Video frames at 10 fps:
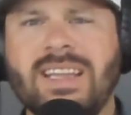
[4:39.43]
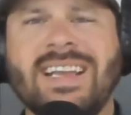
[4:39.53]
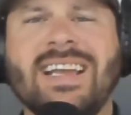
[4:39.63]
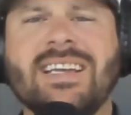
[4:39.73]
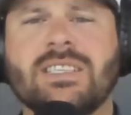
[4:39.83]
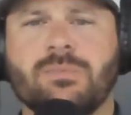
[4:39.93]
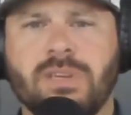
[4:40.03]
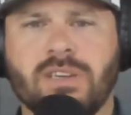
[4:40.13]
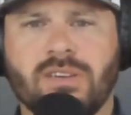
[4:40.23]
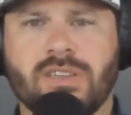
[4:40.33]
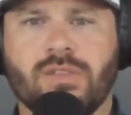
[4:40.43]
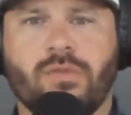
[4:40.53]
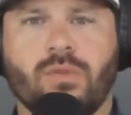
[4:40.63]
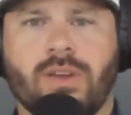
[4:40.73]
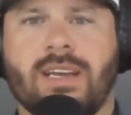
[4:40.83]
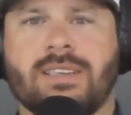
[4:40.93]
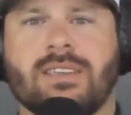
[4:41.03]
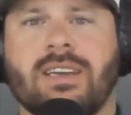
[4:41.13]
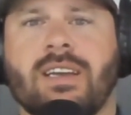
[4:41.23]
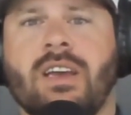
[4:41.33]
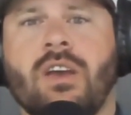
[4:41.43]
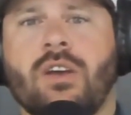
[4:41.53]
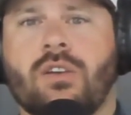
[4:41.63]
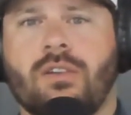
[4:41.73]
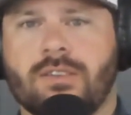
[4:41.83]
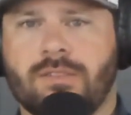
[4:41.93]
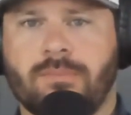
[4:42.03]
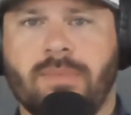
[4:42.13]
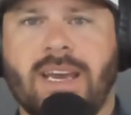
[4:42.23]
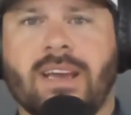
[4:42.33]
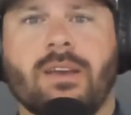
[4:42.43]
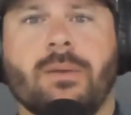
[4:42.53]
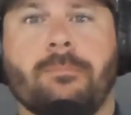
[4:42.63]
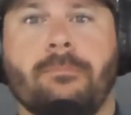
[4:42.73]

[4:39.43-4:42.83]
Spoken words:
Get experience for guys like Carson Beck,